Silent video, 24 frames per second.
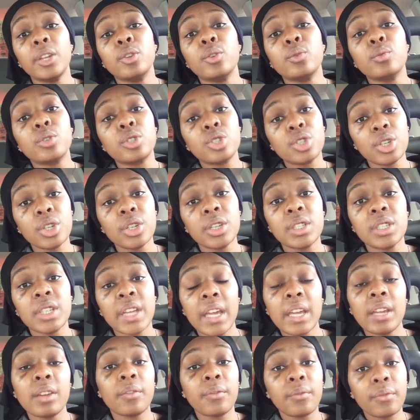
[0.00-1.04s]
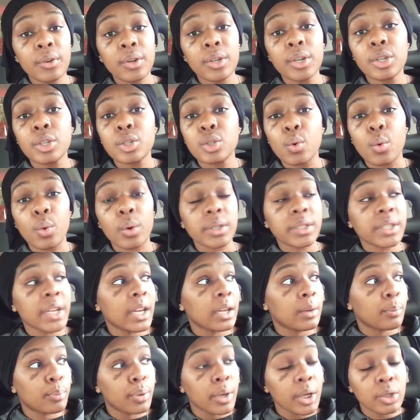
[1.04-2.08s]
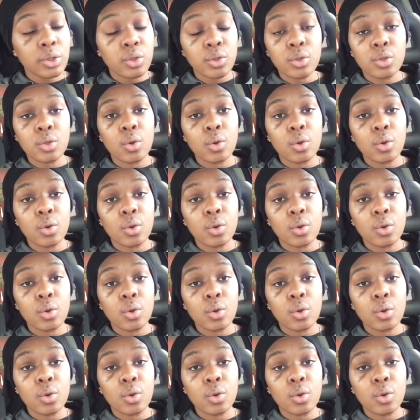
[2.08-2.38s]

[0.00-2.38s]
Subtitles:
you should take footage or take pictures